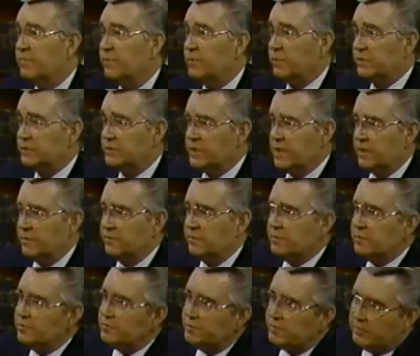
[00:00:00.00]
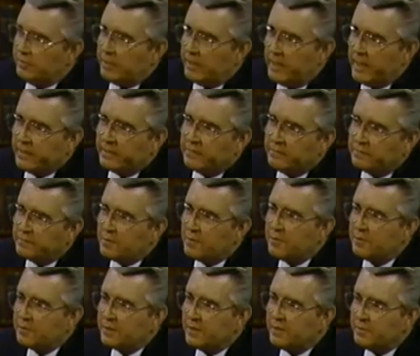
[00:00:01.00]
And everyone's gotten used to it, like the
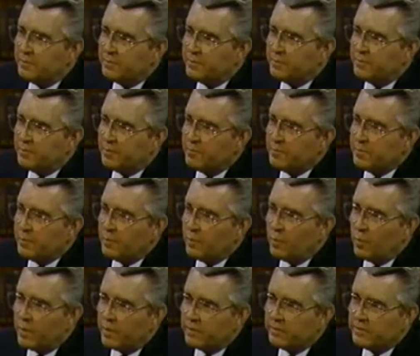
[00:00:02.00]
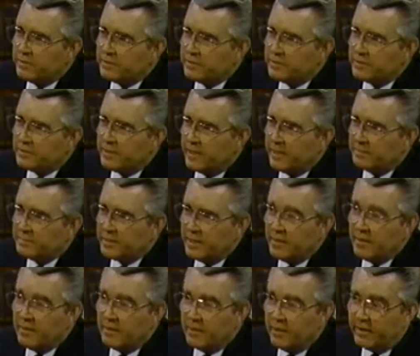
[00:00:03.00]
frog in the proverbial water that just keeps
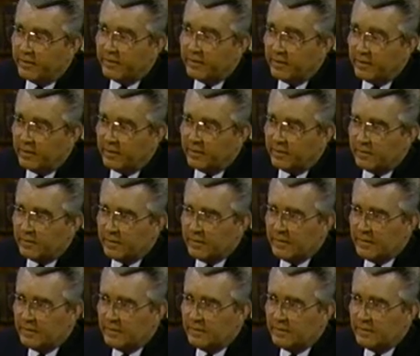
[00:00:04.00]
getting hotter and hotter.